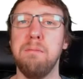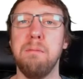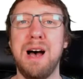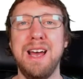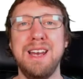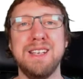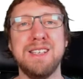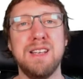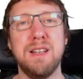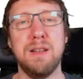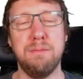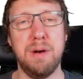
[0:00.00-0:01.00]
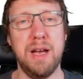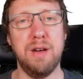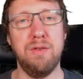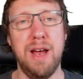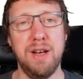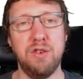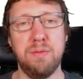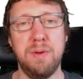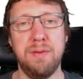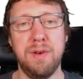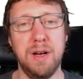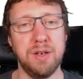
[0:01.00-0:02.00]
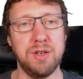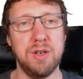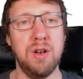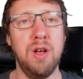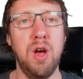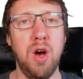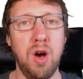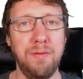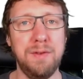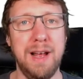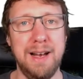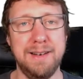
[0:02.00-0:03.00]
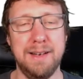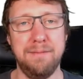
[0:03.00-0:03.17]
minus the binary entropy function of delta.